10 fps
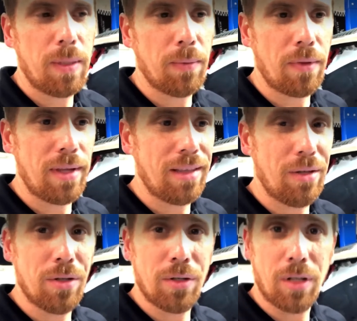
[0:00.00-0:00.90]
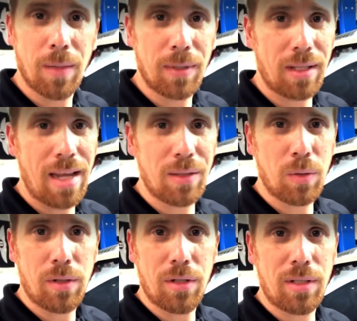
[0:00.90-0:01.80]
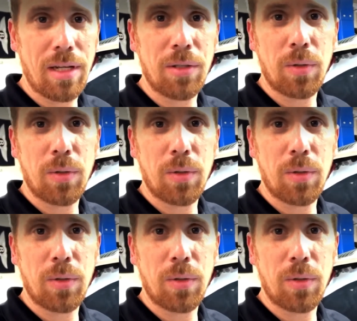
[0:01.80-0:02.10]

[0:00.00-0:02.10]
people think that you just hook up a scan tool and it just tells